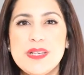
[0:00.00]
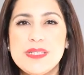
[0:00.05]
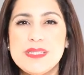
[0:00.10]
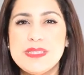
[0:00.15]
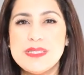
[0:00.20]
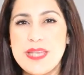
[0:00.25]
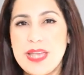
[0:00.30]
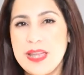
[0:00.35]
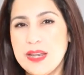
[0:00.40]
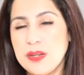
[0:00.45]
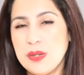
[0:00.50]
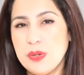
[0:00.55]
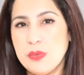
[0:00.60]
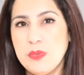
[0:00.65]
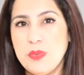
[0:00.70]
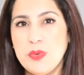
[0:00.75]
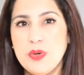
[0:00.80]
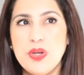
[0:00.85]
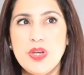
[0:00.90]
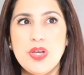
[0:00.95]

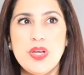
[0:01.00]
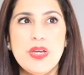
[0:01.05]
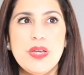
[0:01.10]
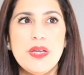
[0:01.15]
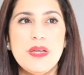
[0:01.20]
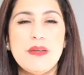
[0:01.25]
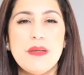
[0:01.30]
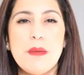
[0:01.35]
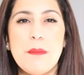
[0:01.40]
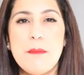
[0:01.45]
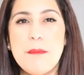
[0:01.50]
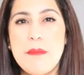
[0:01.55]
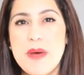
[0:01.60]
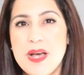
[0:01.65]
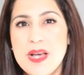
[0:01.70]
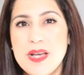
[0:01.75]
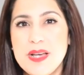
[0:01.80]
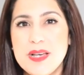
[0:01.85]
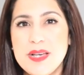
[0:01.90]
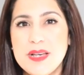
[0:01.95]
sandalwood,
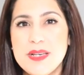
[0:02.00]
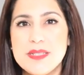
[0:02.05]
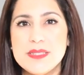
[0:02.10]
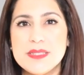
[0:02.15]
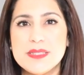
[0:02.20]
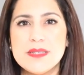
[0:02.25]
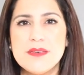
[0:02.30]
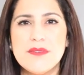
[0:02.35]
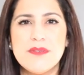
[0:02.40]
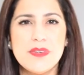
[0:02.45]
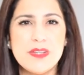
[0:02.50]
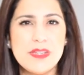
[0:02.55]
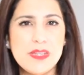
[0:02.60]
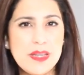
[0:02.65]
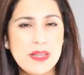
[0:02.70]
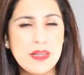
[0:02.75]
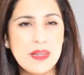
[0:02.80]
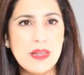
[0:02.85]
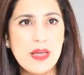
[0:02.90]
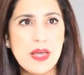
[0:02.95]
musk,
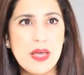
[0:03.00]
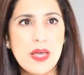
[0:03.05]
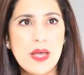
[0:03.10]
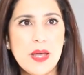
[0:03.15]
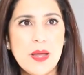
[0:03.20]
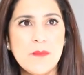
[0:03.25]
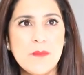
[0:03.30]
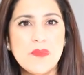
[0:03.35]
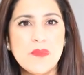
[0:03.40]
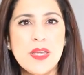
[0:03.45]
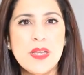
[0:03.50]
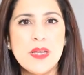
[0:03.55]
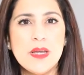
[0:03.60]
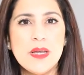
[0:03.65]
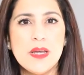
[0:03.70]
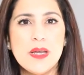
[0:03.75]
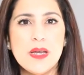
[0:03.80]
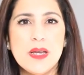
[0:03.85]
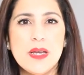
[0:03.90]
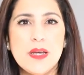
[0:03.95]
vanilla,
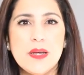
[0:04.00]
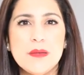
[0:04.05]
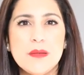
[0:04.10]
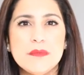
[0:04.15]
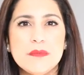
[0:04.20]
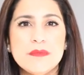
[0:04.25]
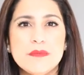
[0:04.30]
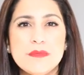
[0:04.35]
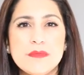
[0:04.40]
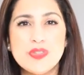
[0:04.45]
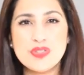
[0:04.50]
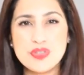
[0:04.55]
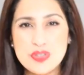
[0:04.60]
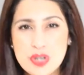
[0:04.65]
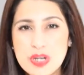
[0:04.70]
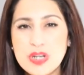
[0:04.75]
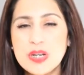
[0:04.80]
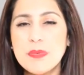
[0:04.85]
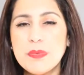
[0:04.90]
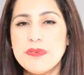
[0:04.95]

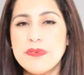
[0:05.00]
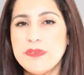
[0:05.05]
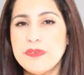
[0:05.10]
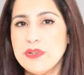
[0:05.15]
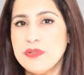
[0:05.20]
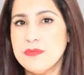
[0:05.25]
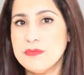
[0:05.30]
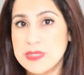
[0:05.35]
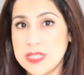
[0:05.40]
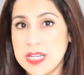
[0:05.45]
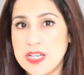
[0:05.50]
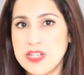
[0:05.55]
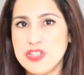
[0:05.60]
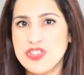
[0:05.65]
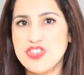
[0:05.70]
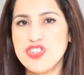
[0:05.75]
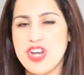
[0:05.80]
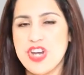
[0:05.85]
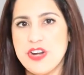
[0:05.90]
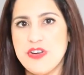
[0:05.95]
strong perfumes
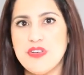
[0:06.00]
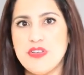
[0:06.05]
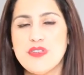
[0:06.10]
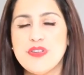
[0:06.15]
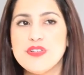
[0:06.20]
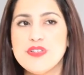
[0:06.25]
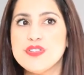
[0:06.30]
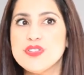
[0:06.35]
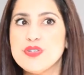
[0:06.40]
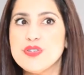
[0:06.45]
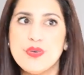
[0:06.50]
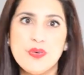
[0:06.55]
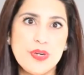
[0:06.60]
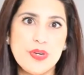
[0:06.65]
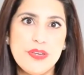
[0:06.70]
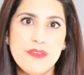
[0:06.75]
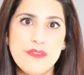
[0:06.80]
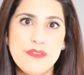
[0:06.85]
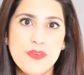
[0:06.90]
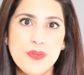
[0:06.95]
in general. So
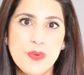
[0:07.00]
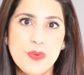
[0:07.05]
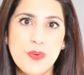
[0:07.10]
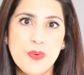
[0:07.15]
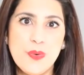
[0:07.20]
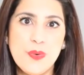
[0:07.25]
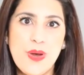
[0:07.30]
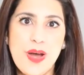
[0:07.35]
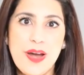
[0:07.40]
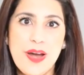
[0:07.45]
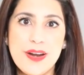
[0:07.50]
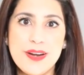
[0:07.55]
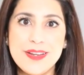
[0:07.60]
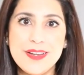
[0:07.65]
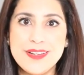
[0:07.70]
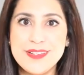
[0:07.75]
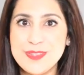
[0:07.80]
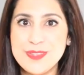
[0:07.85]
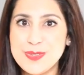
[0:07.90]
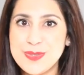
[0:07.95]
if you are
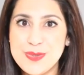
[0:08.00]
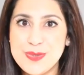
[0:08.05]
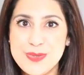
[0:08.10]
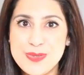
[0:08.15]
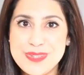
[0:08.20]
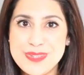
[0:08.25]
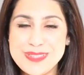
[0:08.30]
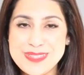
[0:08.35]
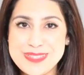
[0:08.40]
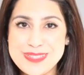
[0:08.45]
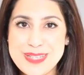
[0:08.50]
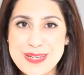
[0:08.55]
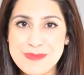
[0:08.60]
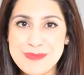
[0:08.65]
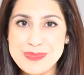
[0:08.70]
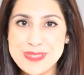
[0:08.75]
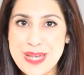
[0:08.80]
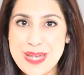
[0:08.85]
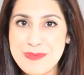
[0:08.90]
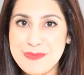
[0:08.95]
into the
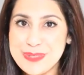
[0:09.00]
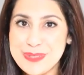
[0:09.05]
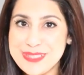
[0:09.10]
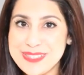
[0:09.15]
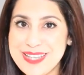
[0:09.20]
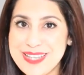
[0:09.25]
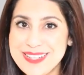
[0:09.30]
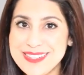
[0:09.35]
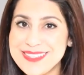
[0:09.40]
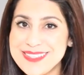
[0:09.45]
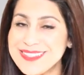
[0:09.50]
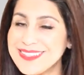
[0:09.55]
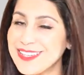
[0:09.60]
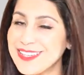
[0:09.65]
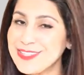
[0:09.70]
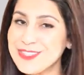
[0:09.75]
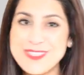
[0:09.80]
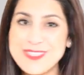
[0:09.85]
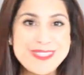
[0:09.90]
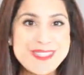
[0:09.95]
same type of scents,
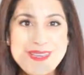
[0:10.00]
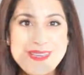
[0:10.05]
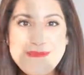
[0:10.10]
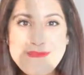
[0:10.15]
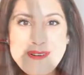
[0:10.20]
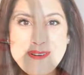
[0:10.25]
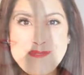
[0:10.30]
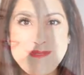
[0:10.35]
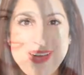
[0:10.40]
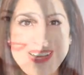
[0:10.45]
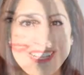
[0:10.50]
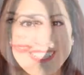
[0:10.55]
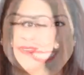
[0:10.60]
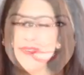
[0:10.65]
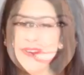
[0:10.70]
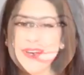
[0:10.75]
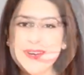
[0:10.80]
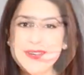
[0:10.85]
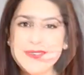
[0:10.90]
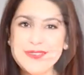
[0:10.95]
then just keep on watching. So the
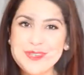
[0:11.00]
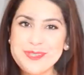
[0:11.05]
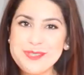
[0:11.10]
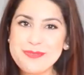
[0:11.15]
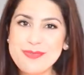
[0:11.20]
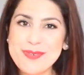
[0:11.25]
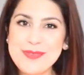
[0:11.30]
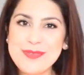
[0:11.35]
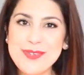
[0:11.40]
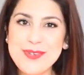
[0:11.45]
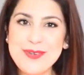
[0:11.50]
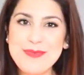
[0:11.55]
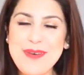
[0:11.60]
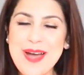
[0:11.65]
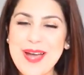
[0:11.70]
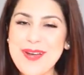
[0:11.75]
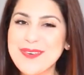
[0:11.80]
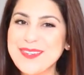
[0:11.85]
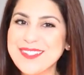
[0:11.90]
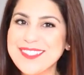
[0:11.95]
very first perfume
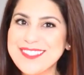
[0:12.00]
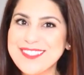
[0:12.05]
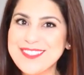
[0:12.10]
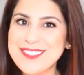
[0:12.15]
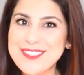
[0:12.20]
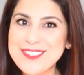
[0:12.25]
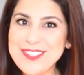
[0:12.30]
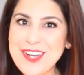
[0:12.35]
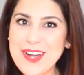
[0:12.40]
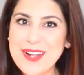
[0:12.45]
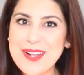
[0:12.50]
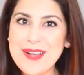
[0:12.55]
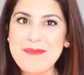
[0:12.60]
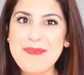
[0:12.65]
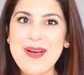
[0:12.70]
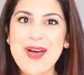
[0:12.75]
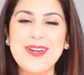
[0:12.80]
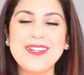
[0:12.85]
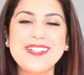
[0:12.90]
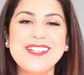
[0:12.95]
I wanted to talk
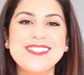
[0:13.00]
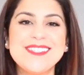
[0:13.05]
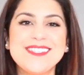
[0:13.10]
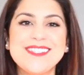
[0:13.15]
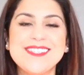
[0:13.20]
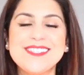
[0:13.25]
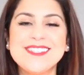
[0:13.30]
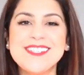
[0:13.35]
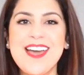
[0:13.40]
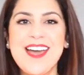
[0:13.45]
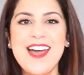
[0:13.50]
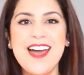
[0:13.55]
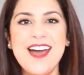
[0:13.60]
about is this